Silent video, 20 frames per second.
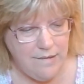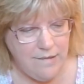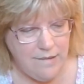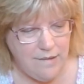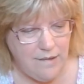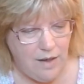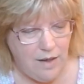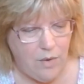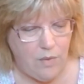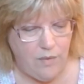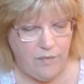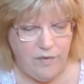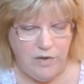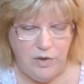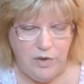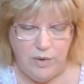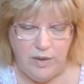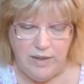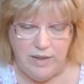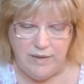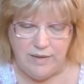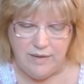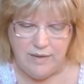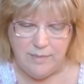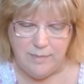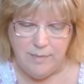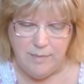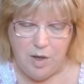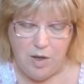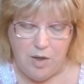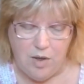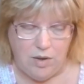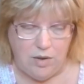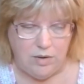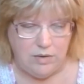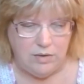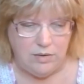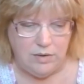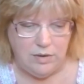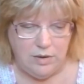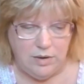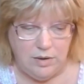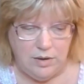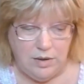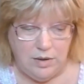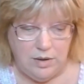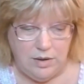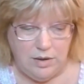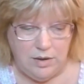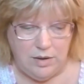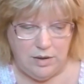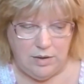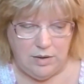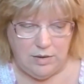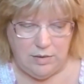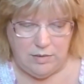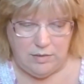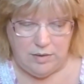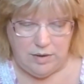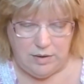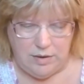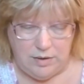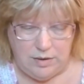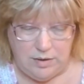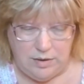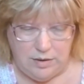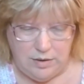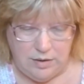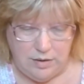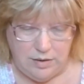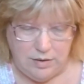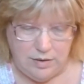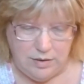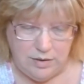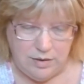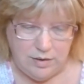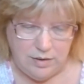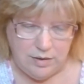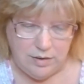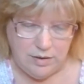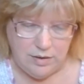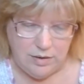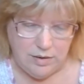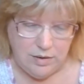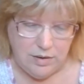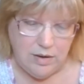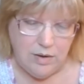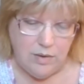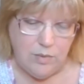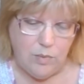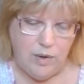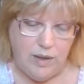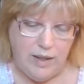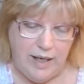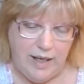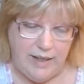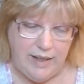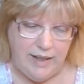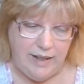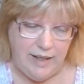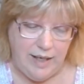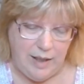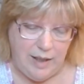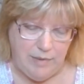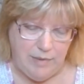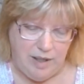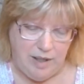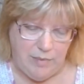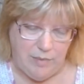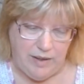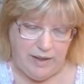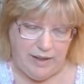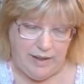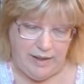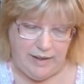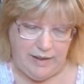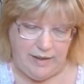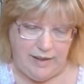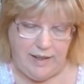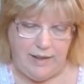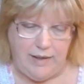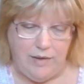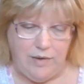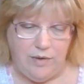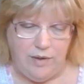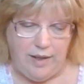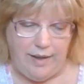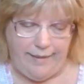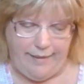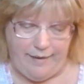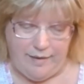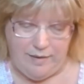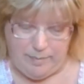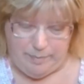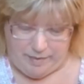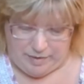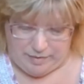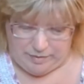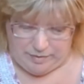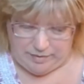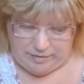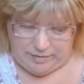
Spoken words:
Oh, if you do it as a small. What? 189 by 189. Okay, that's better.